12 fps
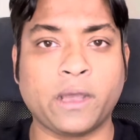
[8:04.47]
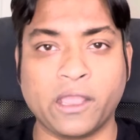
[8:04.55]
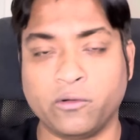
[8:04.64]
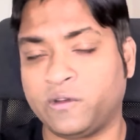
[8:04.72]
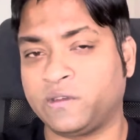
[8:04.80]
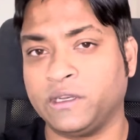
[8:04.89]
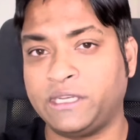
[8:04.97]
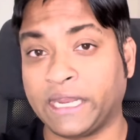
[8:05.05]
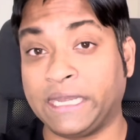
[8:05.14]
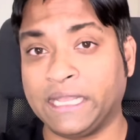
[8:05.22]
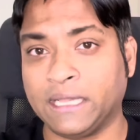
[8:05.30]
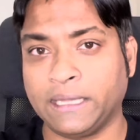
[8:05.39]
I would say,
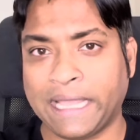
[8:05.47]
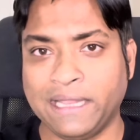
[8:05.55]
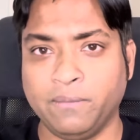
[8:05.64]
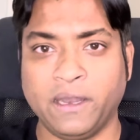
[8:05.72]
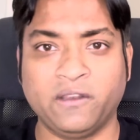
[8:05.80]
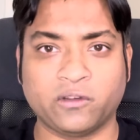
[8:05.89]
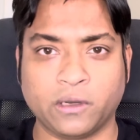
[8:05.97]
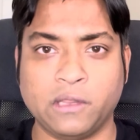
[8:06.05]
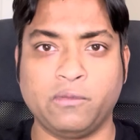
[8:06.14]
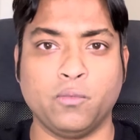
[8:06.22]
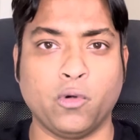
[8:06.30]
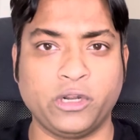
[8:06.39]
technical elements, or
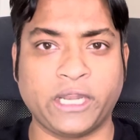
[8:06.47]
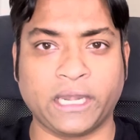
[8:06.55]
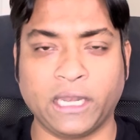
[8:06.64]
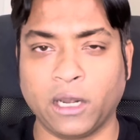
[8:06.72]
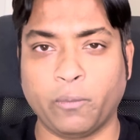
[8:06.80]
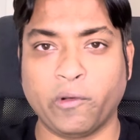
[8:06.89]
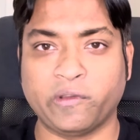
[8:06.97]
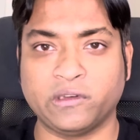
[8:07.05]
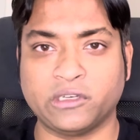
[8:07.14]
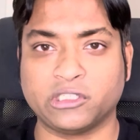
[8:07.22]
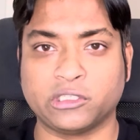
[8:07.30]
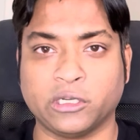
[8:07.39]
give you more technical
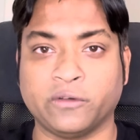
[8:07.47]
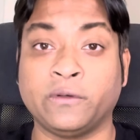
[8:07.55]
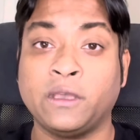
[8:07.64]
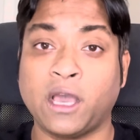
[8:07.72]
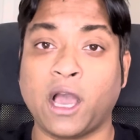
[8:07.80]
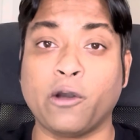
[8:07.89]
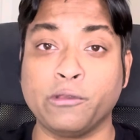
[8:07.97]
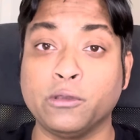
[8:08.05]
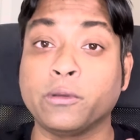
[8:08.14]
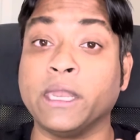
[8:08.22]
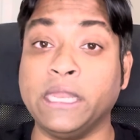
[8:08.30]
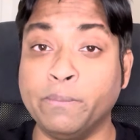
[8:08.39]
presentation of how
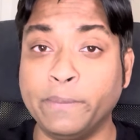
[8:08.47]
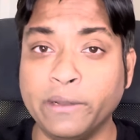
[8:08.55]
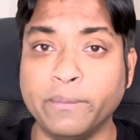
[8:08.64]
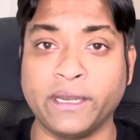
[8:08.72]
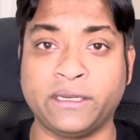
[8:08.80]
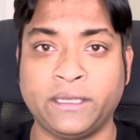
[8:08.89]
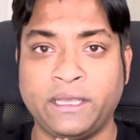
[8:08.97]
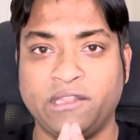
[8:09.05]
you can implement